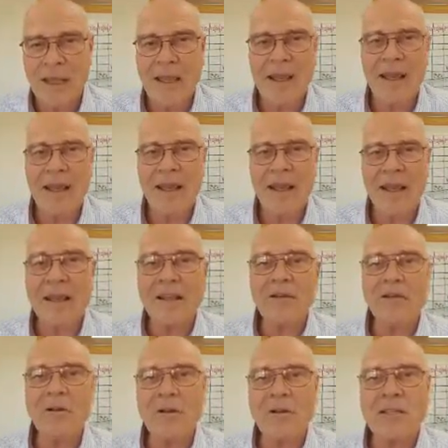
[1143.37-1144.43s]
And I look
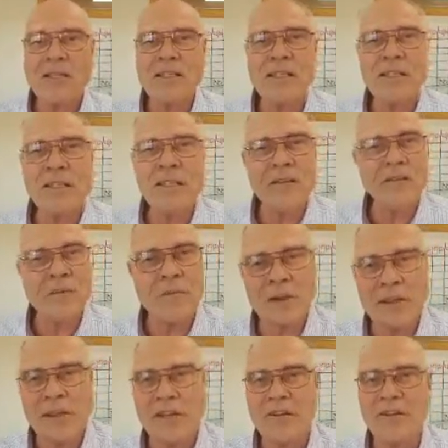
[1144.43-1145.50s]
forward to seeing
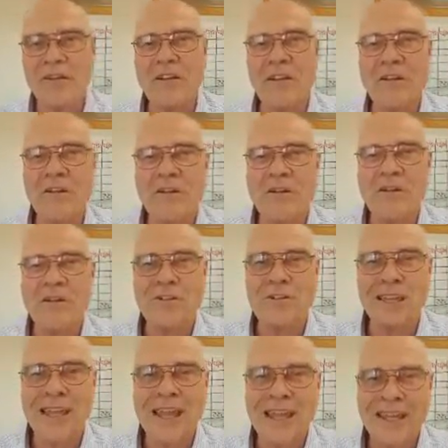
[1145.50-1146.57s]
everybody here in the near future,
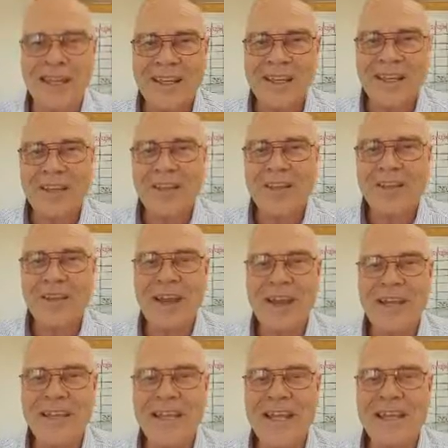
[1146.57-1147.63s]
okay? You
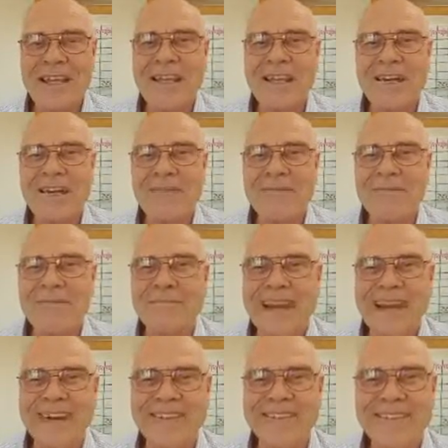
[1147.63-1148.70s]
guys take care. Bye
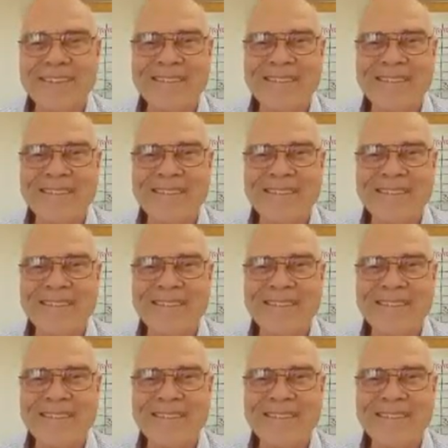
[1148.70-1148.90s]
now.